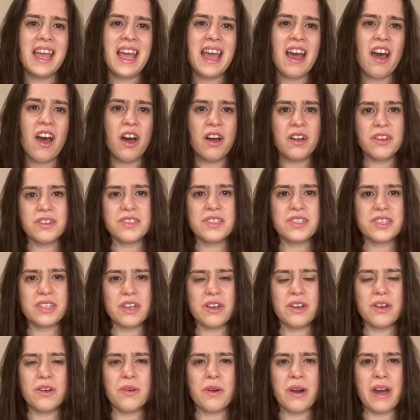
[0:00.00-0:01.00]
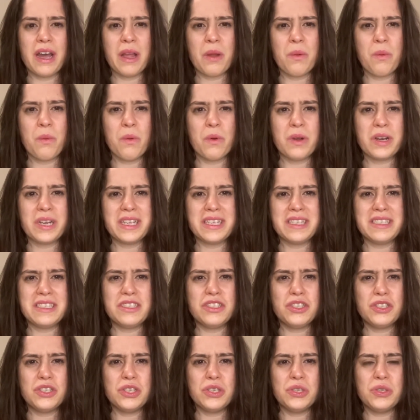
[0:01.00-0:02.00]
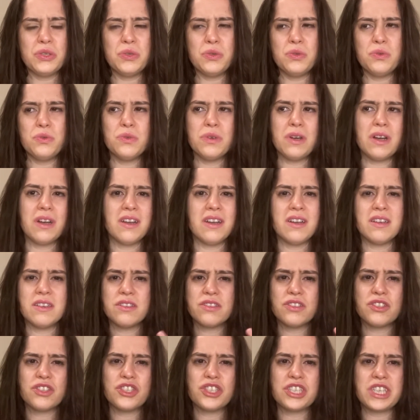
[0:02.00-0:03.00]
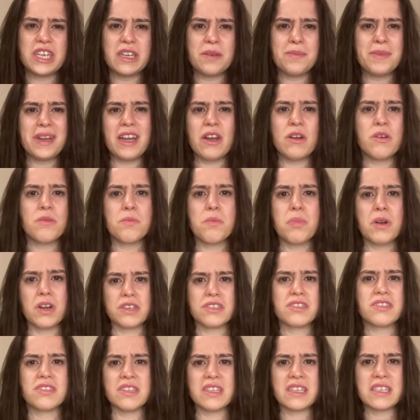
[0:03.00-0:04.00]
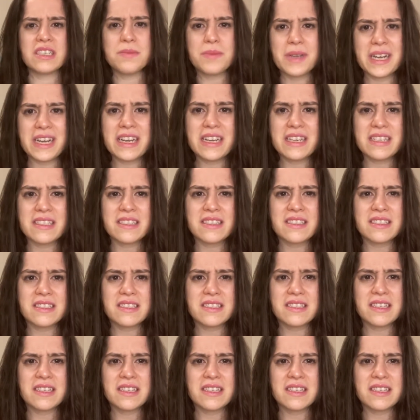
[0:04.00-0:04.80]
also, I wanted to share my own personal experience